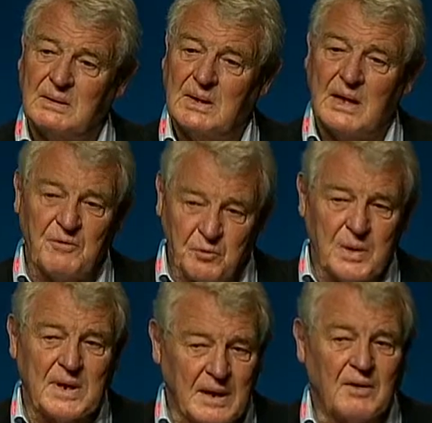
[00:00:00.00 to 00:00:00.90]
If
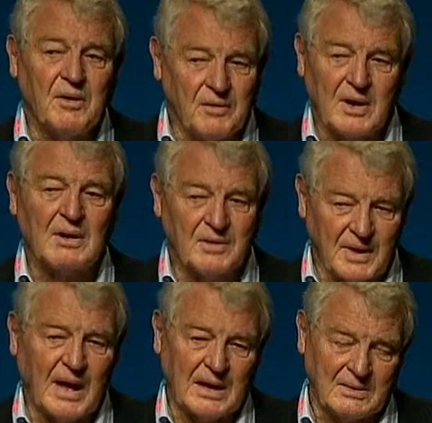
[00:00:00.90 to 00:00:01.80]
we cannot recover
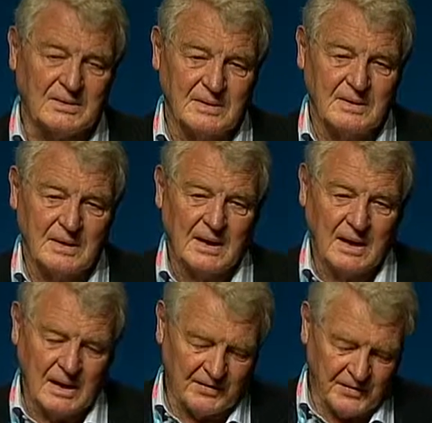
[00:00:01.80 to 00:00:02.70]
that,
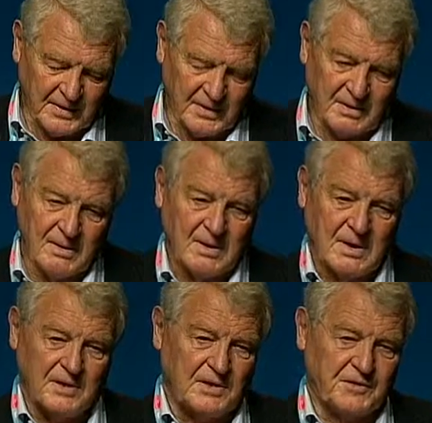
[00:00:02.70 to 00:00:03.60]
I fear
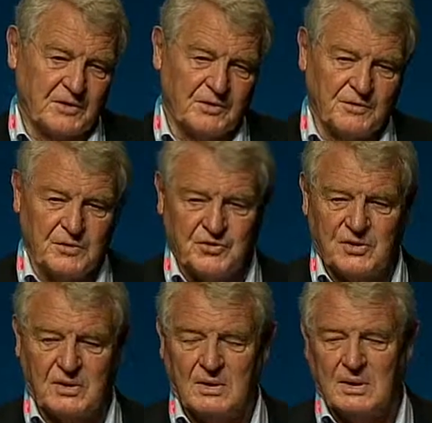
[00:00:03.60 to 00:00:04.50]
a difficult
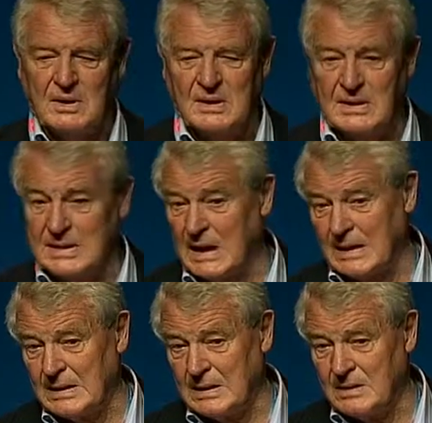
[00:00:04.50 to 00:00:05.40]
future is
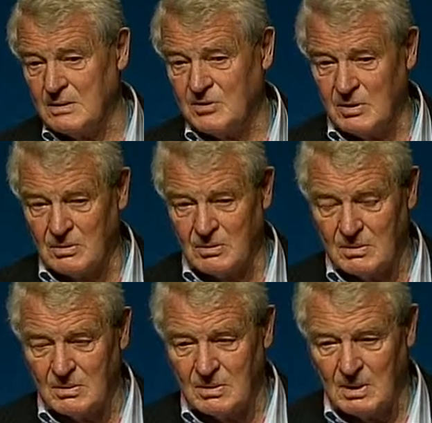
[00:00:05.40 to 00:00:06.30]
likely to look
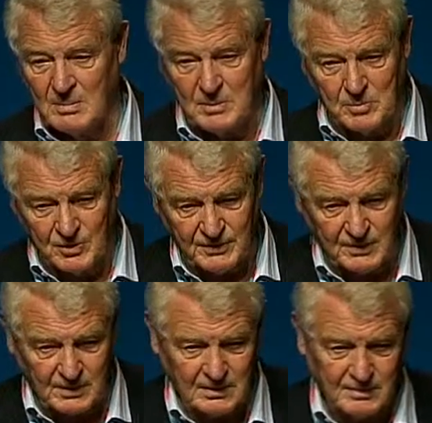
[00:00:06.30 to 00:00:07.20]
a bit more
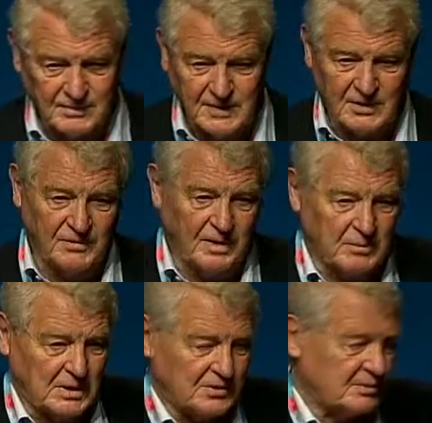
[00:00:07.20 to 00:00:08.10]
difficult. Thank you very
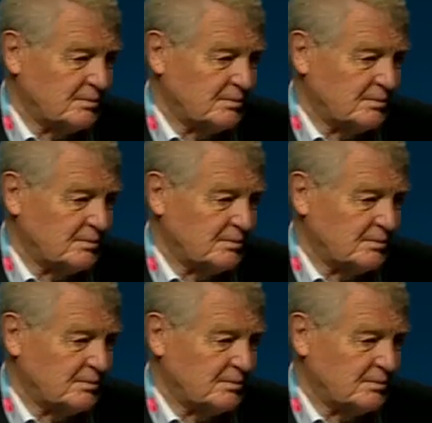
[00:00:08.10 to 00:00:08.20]
much.